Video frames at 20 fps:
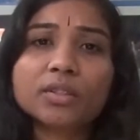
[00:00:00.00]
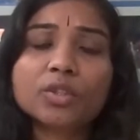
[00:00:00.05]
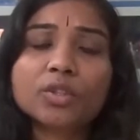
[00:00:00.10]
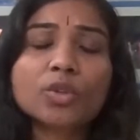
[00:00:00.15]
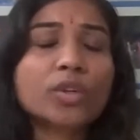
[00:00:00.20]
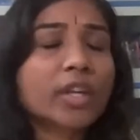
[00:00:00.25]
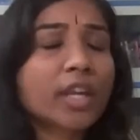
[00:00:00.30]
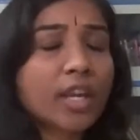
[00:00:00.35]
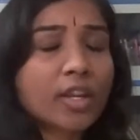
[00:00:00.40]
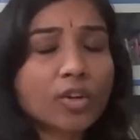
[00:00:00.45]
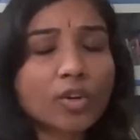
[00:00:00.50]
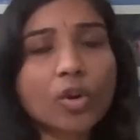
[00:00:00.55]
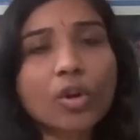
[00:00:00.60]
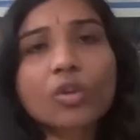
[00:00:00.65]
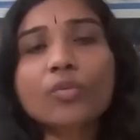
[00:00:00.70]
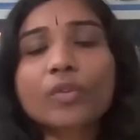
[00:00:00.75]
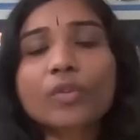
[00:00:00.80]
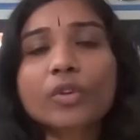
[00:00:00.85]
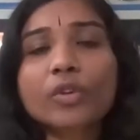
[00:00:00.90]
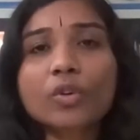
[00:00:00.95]
You
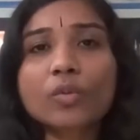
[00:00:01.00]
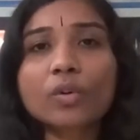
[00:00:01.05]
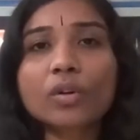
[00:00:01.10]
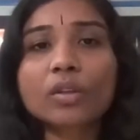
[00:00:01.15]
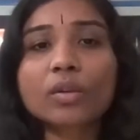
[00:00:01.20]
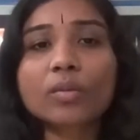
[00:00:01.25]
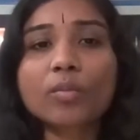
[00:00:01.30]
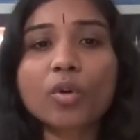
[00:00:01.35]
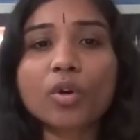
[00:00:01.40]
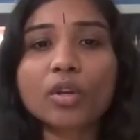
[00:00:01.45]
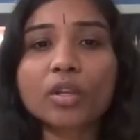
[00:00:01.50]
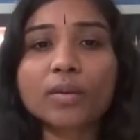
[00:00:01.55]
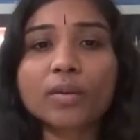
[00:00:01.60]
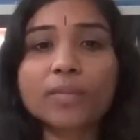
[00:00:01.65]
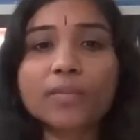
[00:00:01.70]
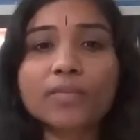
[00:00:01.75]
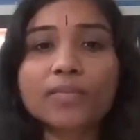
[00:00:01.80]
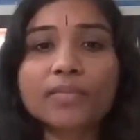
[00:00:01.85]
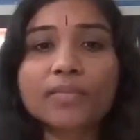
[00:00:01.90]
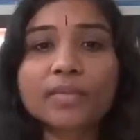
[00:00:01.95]
cannot win over the body.
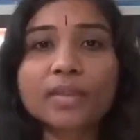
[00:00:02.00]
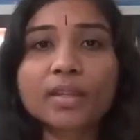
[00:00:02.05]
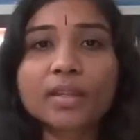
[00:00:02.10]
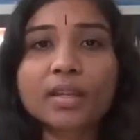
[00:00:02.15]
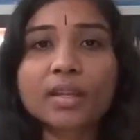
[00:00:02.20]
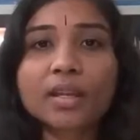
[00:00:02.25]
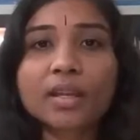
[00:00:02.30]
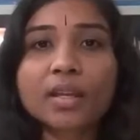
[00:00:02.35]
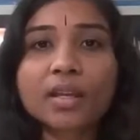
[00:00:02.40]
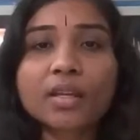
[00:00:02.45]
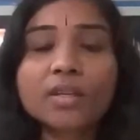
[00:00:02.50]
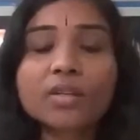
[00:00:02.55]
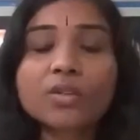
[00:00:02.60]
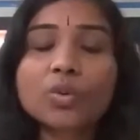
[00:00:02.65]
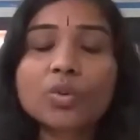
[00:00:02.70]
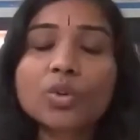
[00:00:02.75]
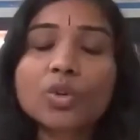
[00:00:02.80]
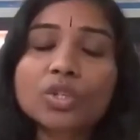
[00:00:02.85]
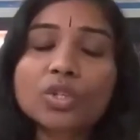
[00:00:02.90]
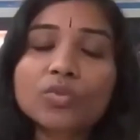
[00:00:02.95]

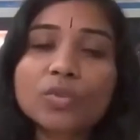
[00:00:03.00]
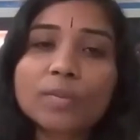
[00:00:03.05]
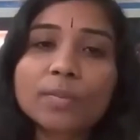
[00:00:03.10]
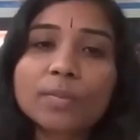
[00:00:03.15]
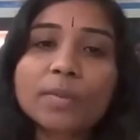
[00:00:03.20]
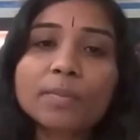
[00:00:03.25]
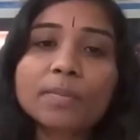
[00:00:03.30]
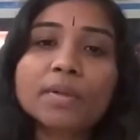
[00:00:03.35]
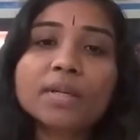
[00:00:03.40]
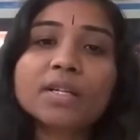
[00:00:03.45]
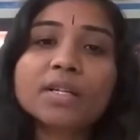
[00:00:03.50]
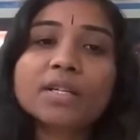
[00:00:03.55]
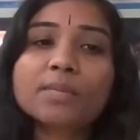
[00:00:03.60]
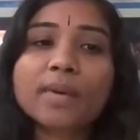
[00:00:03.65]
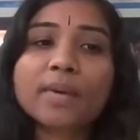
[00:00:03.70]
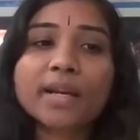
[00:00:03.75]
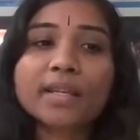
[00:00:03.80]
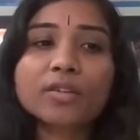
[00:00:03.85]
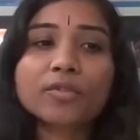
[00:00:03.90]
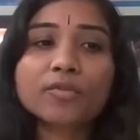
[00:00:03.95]
So it will be burned
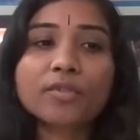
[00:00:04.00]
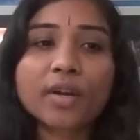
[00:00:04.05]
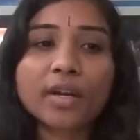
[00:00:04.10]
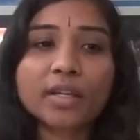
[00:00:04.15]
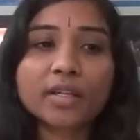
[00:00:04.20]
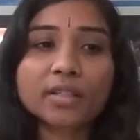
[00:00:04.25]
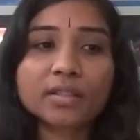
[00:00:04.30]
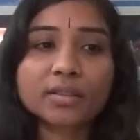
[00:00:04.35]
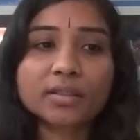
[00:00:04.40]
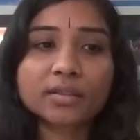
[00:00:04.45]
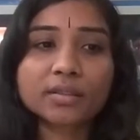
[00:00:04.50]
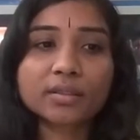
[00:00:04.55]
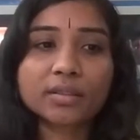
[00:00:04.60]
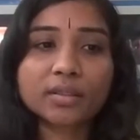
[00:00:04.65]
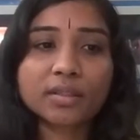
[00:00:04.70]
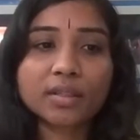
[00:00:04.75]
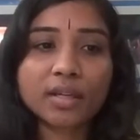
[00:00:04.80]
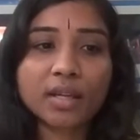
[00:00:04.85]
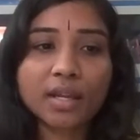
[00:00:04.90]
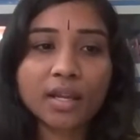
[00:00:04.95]
by the fire.
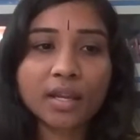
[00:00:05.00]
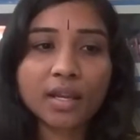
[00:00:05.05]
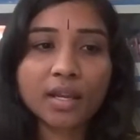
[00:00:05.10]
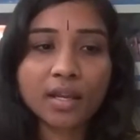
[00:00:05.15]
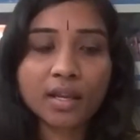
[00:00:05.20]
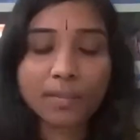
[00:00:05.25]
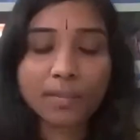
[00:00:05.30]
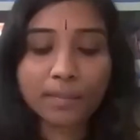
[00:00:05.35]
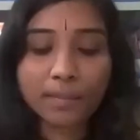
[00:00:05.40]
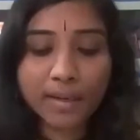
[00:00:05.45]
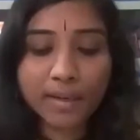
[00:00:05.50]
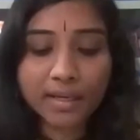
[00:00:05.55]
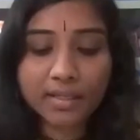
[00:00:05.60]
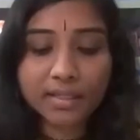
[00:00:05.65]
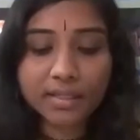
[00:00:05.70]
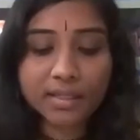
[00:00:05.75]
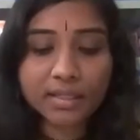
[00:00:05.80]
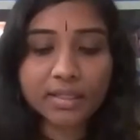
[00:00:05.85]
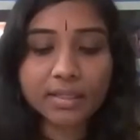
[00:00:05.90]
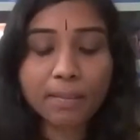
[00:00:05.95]

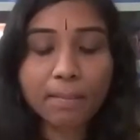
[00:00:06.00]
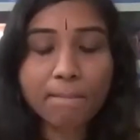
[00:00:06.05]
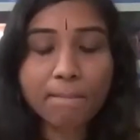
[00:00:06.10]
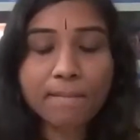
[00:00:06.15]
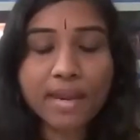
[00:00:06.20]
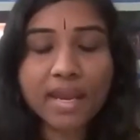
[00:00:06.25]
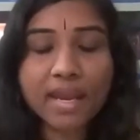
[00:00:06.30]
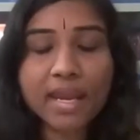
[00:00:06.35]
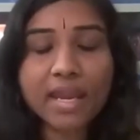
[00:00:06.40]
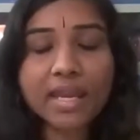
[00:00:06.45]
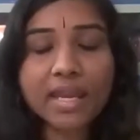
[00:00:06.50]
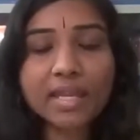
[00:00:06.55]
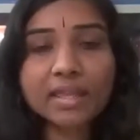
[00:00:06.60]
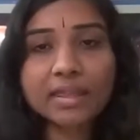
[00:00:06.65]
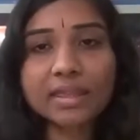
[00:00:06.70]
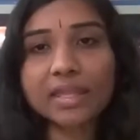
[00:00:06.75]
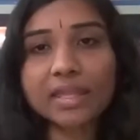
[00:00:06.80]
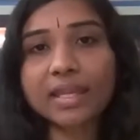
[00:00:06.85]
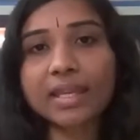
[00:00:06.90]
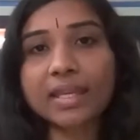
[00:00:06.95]
But the
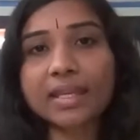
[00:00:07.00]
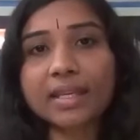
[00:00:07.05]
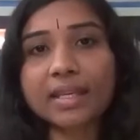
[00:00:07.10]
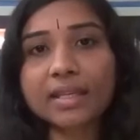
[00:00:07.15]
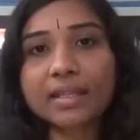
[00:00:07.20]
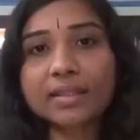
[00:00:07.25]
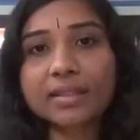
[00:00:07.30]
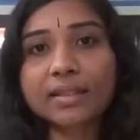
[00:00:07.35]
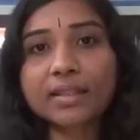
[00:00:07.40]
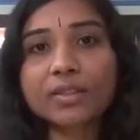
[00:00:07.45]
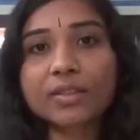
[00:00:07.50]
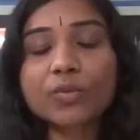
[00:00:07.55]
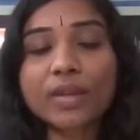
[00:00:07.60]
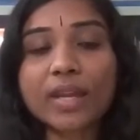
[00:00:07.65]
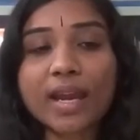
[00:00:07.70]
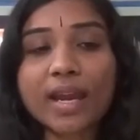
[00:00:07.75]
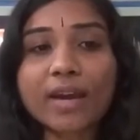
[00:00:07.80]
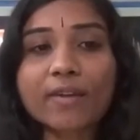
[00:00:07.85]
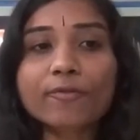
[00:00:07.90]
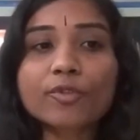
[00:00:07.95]
main thing that we
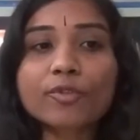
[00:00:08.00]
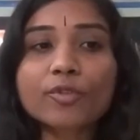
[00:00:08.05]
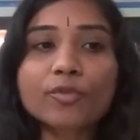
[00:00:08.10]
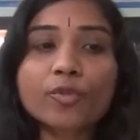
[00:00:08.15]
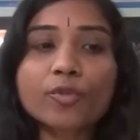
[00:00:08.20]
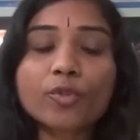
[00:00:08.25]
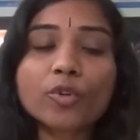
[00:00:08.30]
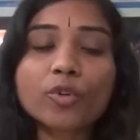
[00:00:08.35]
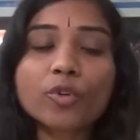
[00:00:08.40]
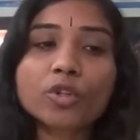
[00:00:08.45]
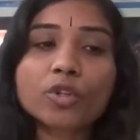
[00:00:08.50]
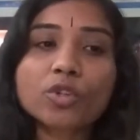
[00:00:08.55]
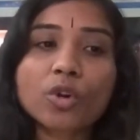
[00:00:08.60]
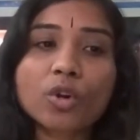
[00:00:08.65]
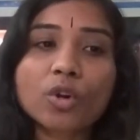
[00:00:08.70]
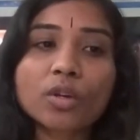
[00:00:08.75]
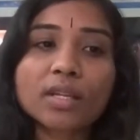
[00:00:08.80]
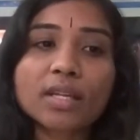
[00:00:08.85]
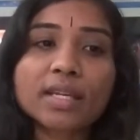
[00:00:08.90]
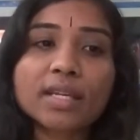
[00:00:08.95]
have to focus
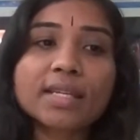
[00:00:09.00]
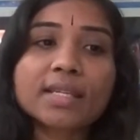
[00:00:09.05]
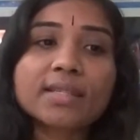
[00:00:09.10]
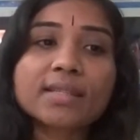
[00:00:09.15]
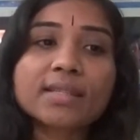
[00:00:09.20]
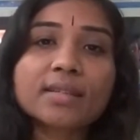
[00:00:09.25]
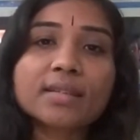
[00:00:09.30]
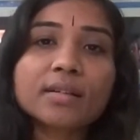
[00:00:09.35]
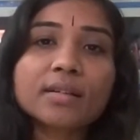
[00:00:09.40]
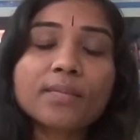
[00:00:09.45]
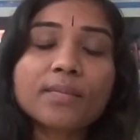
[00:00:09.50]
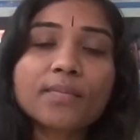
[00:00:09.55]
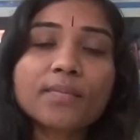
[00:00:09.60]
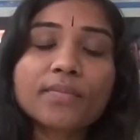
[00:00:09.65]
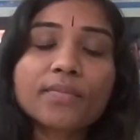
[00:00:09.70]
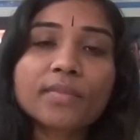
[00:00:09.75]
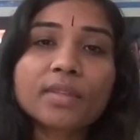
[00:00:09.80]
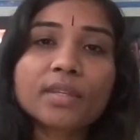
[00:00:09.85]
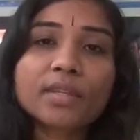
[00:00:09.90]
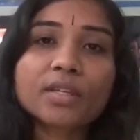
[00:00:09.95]
on is the
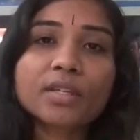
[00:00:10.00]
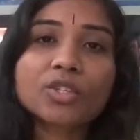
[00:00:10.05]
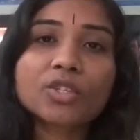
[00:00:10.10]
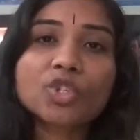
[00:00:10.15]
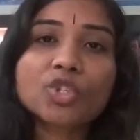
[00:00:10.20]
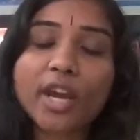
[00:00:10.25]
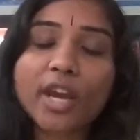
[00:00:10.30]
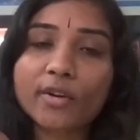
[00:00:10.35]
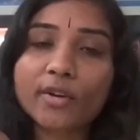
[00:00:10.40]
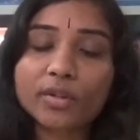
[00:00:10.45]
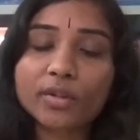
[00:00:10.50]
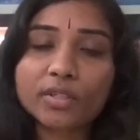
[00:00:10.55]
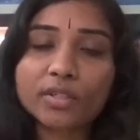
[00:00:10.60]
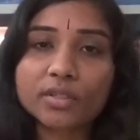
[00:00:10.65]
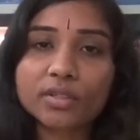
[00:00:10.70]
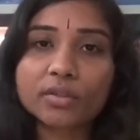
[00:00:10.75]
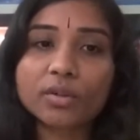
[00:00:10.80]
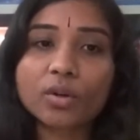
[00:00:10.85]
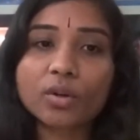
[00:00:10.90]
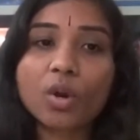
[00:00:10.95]

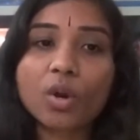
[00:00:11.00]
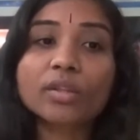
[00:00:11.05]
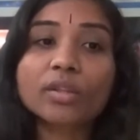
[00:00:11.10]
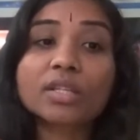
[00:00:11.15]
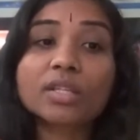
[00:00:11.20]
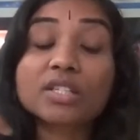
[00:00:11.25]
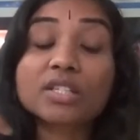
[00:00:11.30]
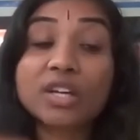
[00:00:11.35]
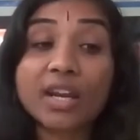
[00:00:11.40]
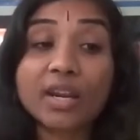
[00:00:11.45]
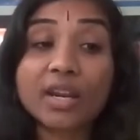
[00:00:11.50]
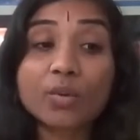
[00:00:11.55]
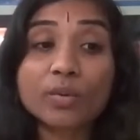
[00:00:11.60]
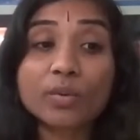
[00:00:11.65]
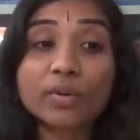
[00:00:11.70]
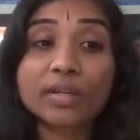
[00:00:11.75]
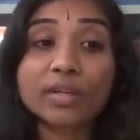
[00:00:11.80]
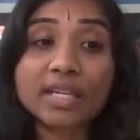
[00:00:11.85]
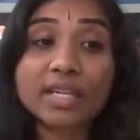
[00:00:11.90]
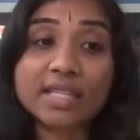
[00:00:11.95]
charioteer or the
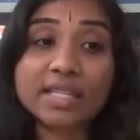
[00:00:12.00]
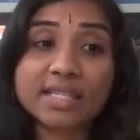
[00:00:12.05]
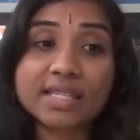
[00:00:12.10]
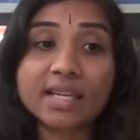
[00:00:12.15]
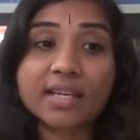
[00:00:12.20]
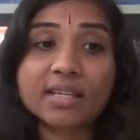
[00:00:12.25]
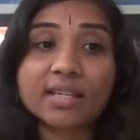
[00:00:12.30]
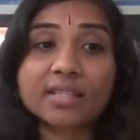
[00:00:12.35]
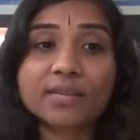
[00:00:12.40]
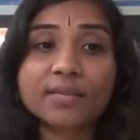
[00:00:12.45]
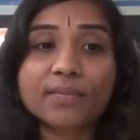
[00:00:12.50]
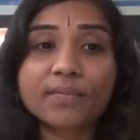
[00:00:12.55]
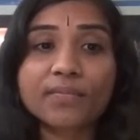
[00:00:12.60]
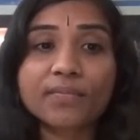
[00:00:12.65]
driver inside.